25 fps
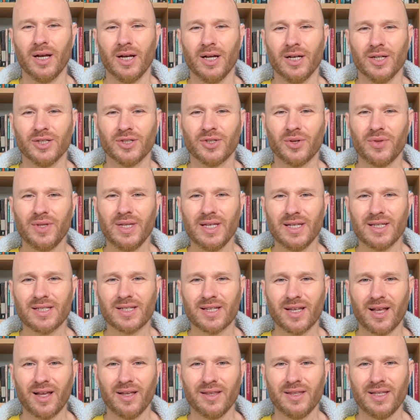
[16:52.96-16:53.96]
So this
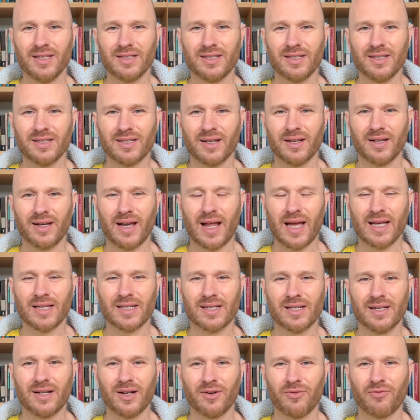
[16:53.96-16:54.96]
is a
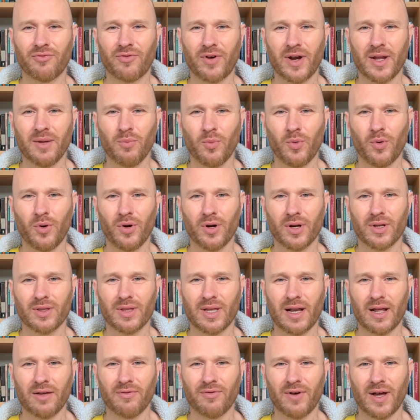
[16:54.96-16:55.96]
nice little framework
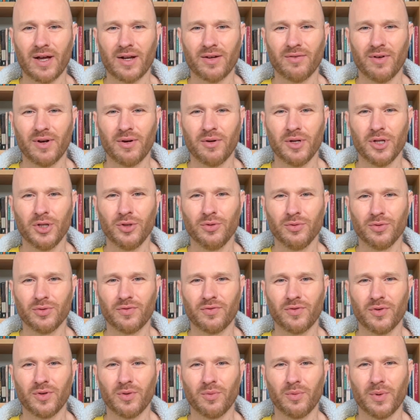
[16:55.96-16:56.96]
that I find very
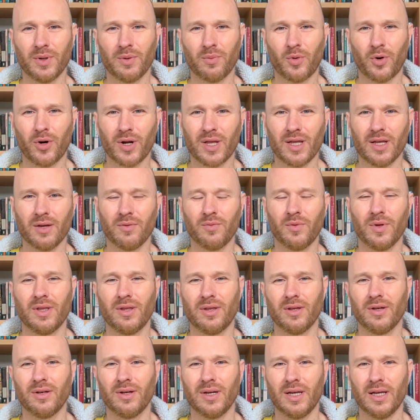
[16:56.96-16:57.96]
useful when working
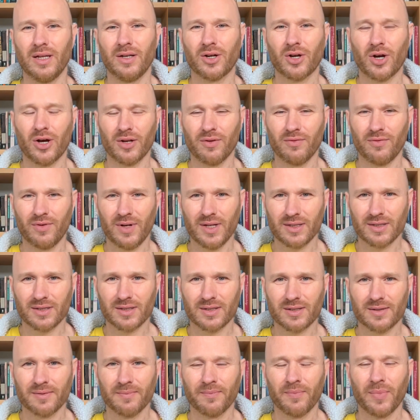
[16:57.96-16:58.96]
with inner
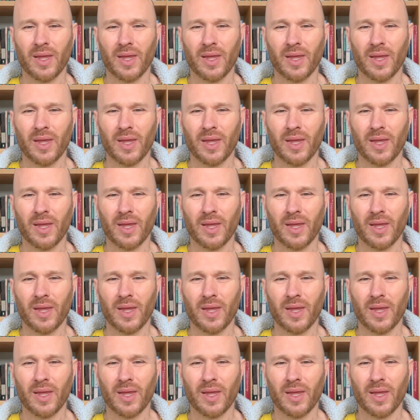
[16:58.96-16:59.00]
conflicts.